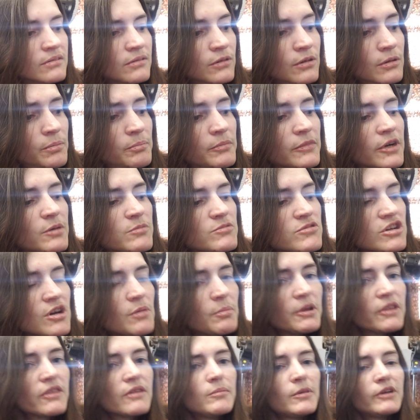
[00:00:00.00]
Oop, I'm
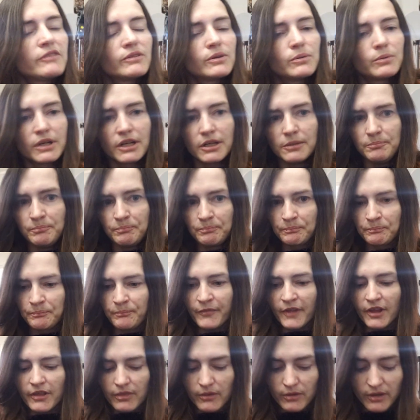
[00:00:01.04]
dropping them everywhere.
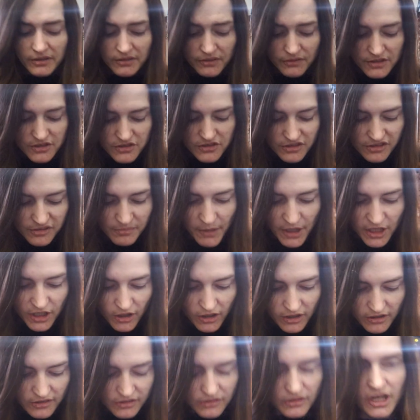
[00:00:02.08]
The rest of it's just my
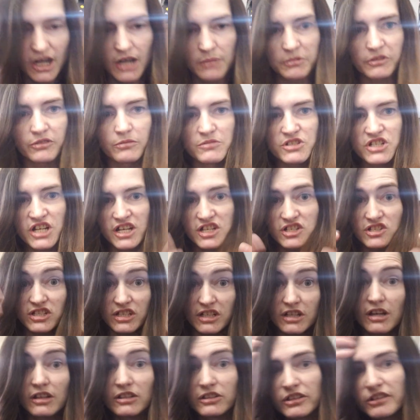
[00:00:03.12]
yarn scraps from changing
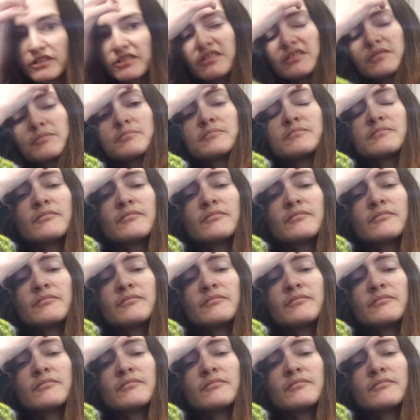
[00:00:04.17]
colors.